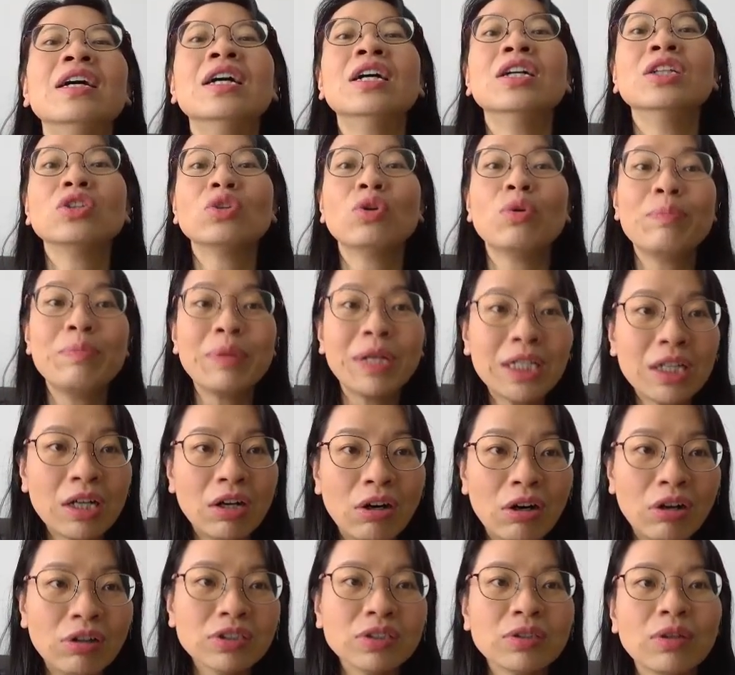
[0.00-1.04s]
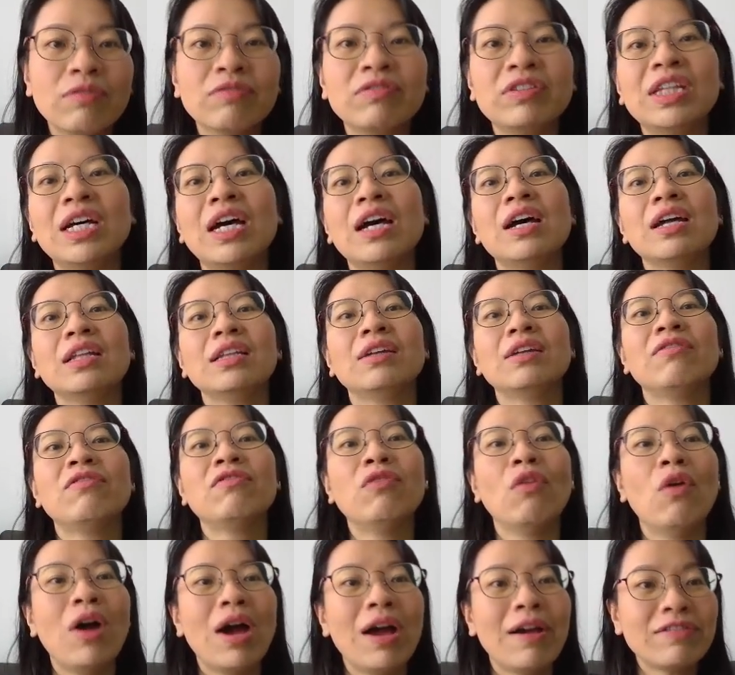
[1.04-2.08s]
So because of that,
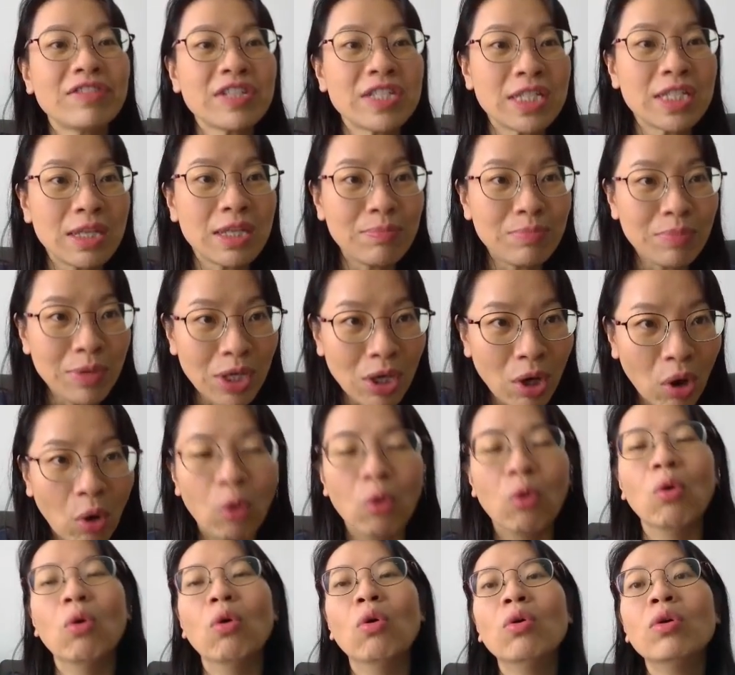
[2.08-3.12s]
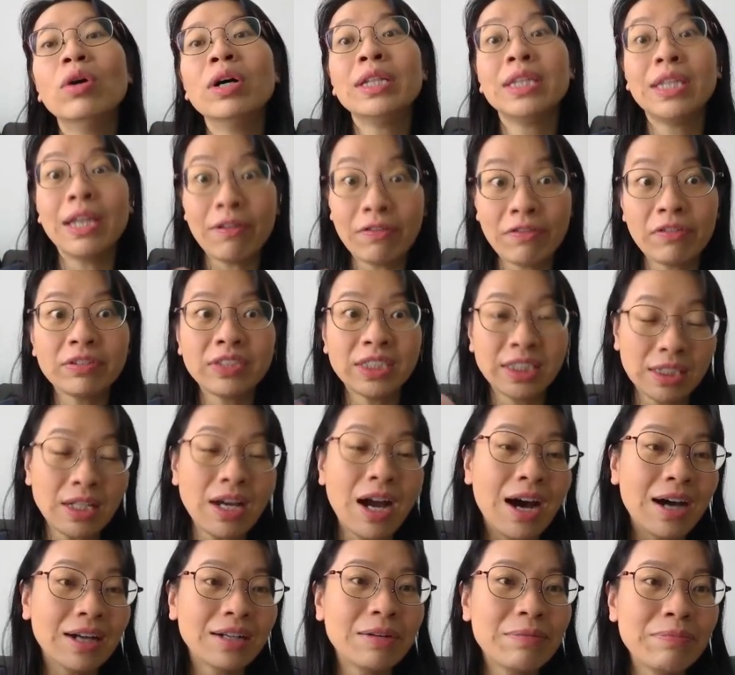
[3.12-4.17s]
for FCPO, there are
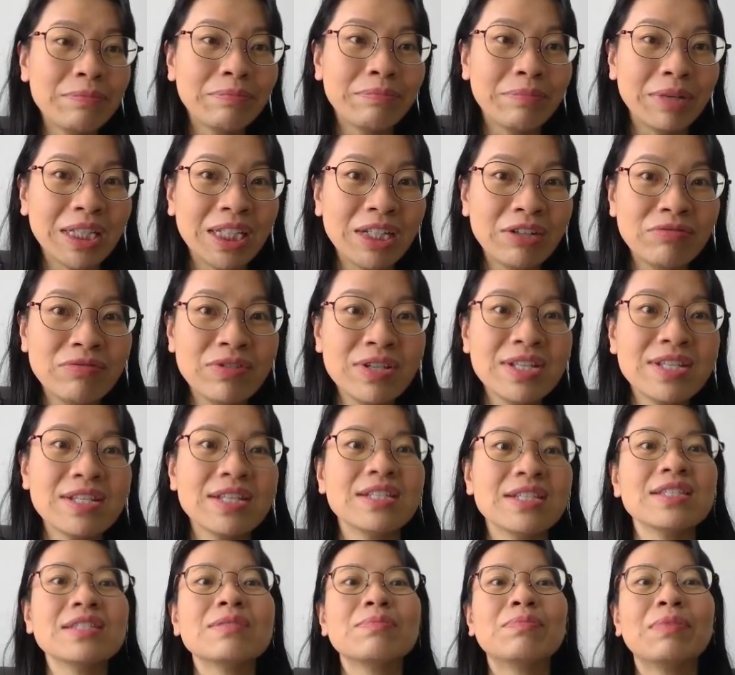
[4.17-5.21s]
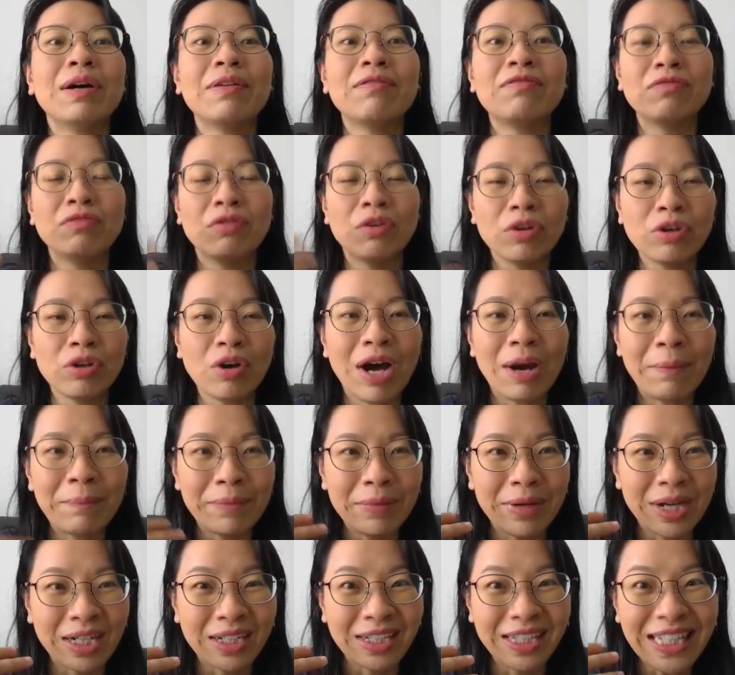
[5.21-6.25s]
still other many reasons. But for your
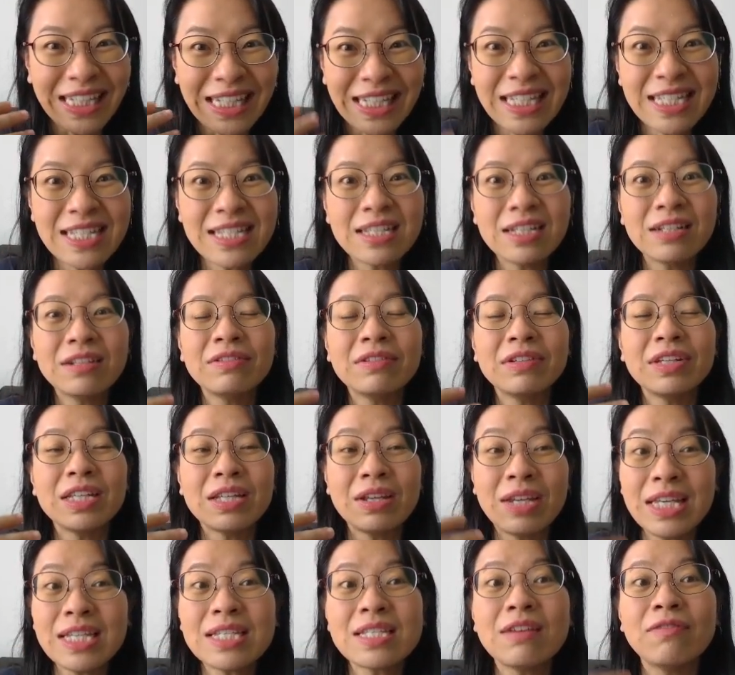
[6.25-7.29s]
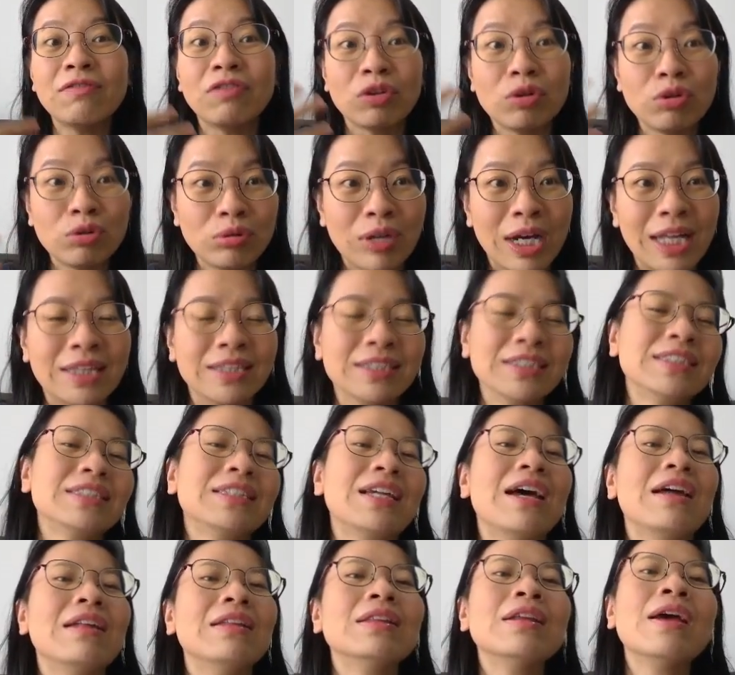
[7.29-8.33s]
easy for you to
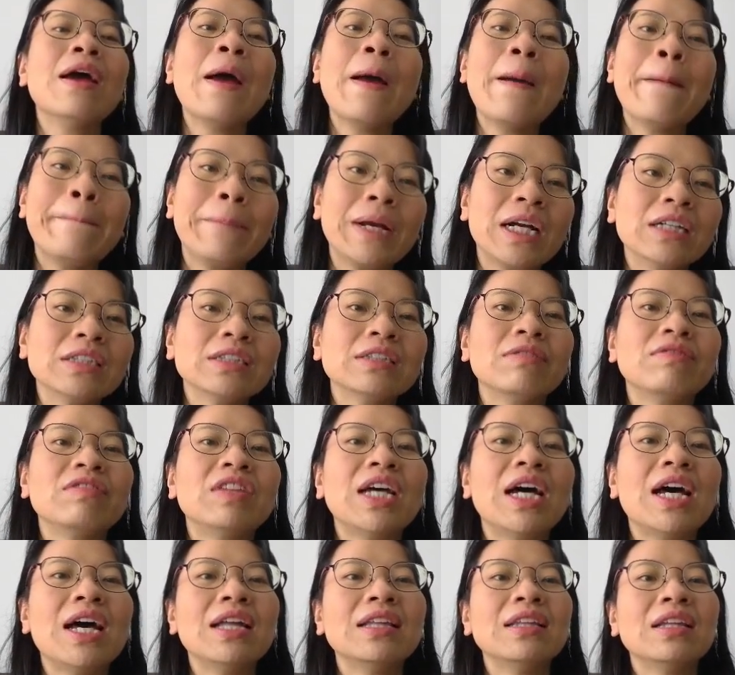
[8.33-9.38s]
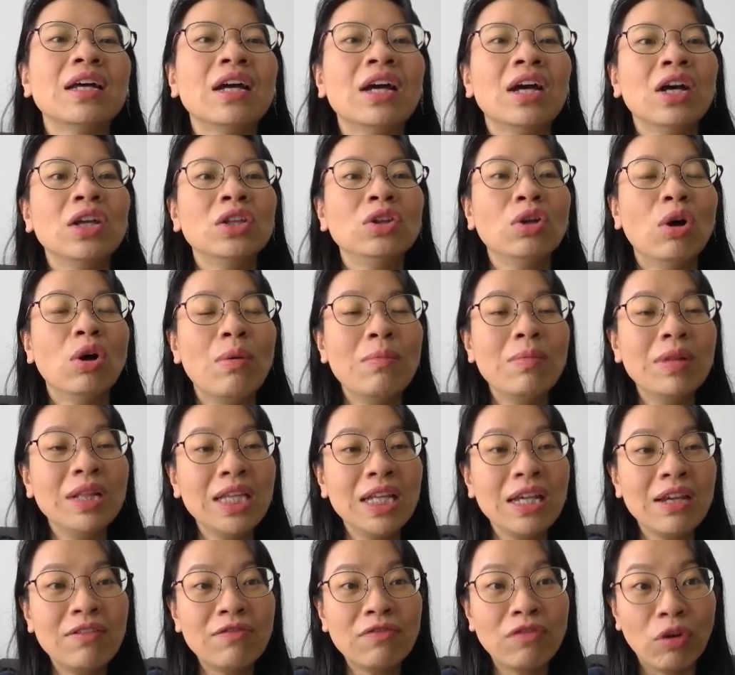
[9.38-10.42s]
understand, because of that,
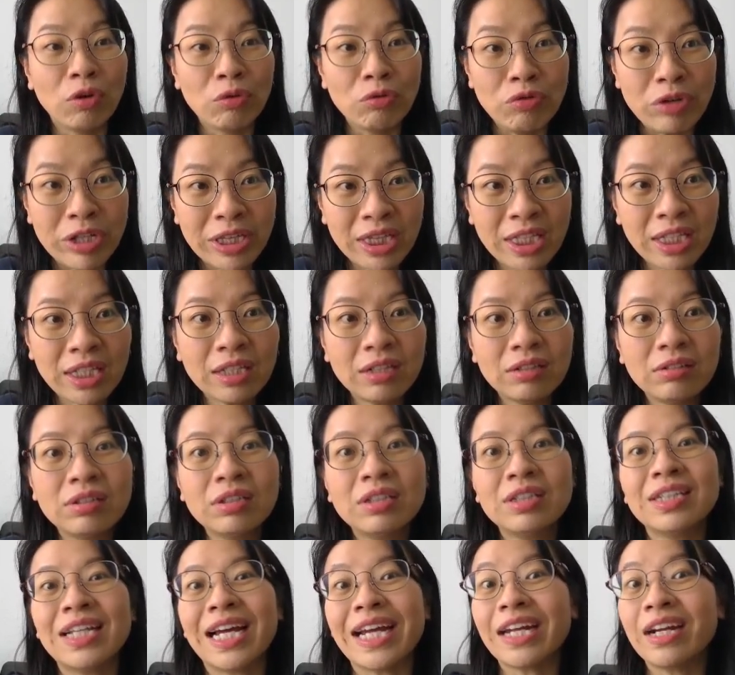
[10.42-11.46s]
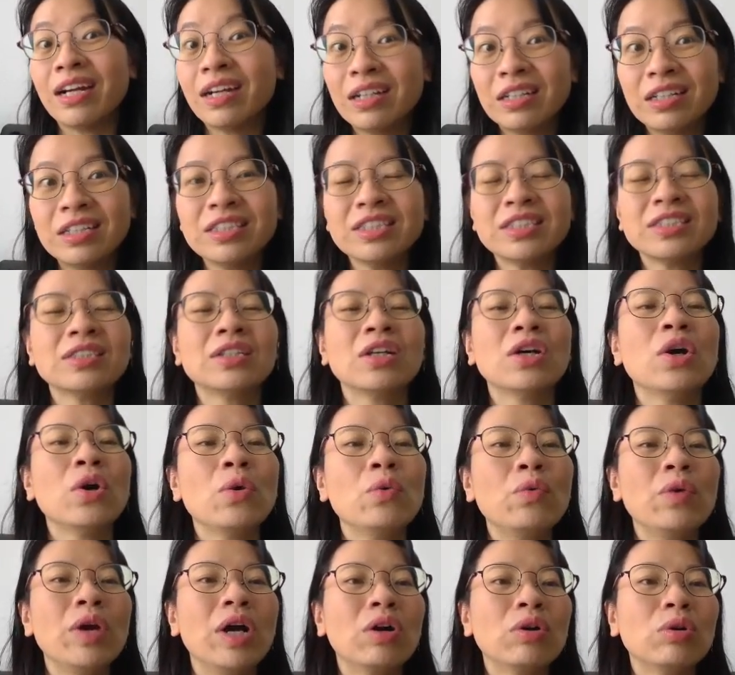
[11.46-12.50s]
normally for retail like us,
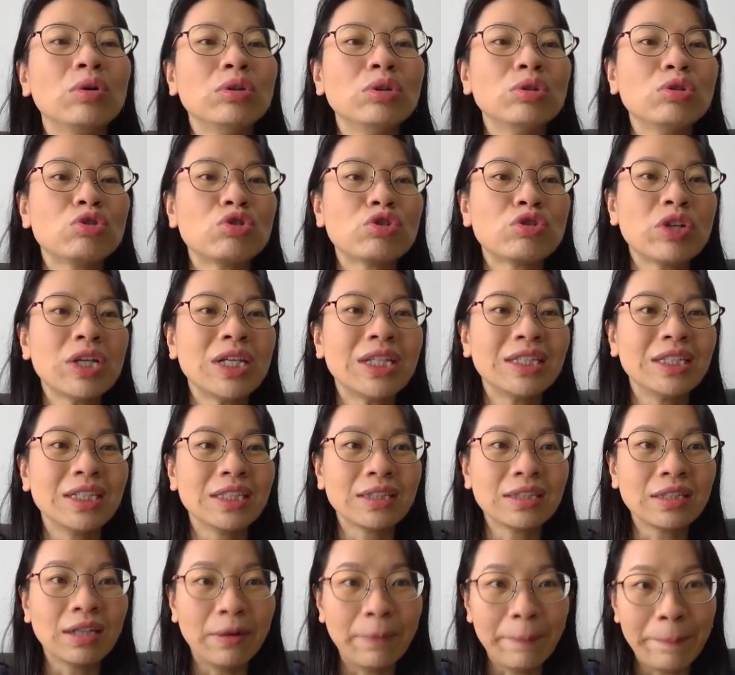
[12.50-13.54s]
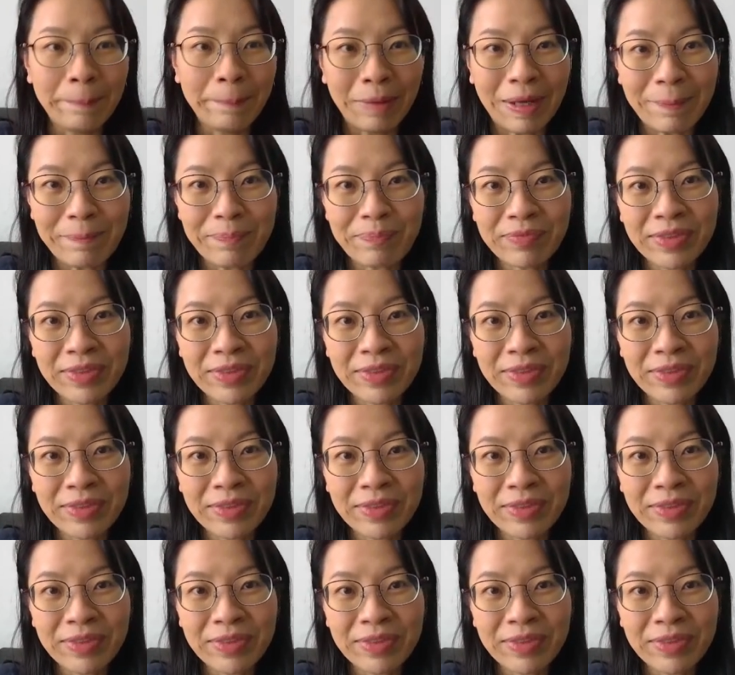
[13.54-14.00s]
we are going to trade the third month.